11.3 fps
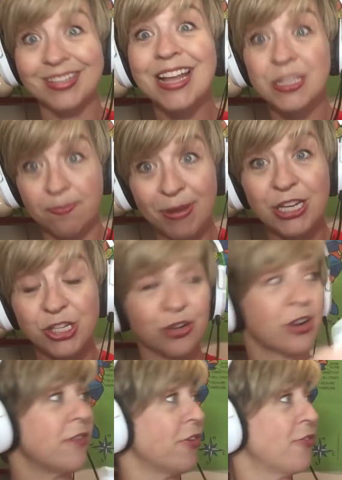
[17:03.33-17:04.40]
It's a picture
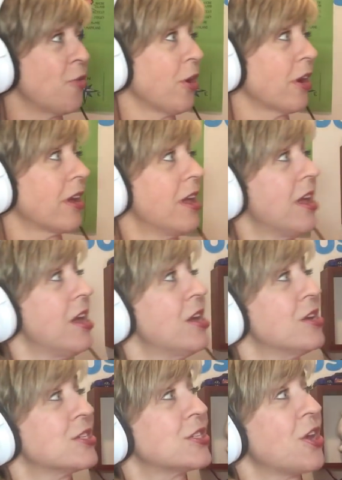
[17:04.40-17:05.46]
of a fork.
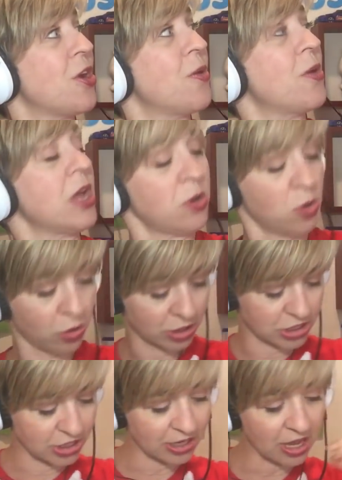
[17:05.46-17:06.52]
So, in order
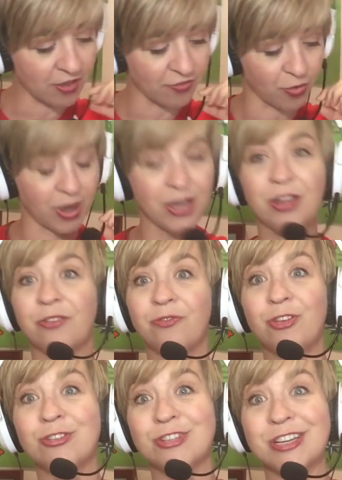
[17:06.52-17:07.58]
to avoid
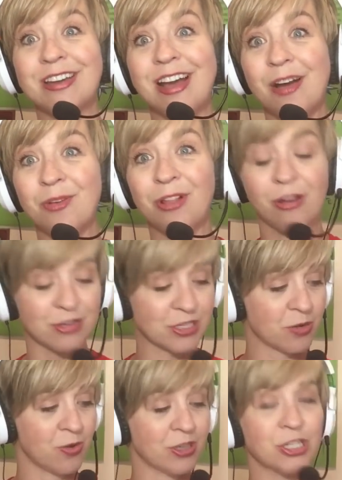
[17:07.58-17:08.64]
confusion, I will
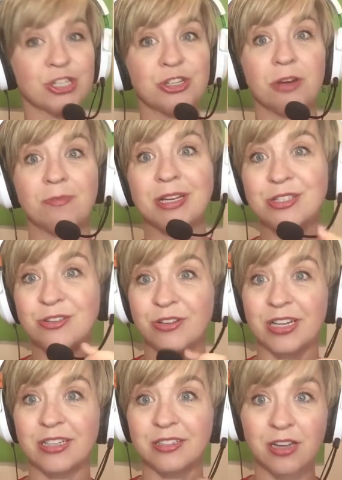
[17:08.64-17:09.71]
also want to show my
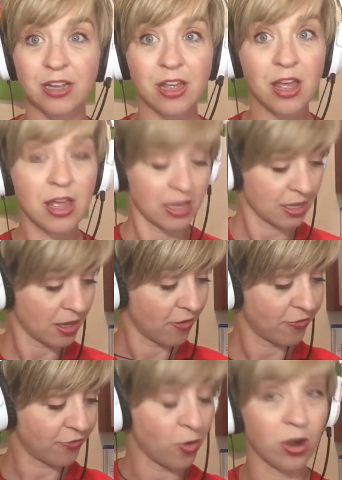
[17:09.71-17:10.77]
student
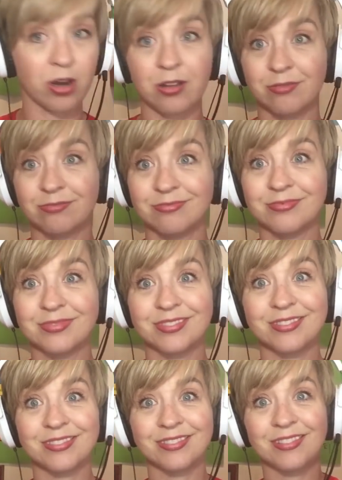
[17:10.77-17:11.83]
fork.
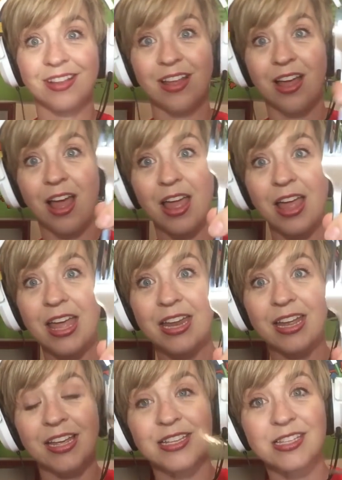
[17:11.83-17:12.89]
It
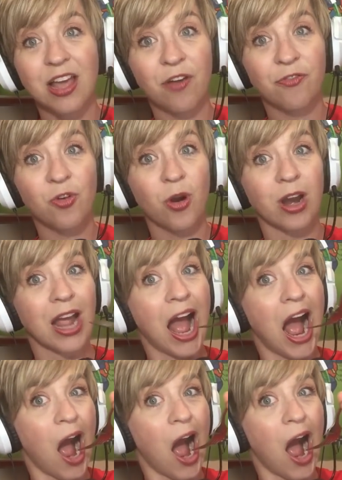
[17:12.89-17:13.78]
is a fork.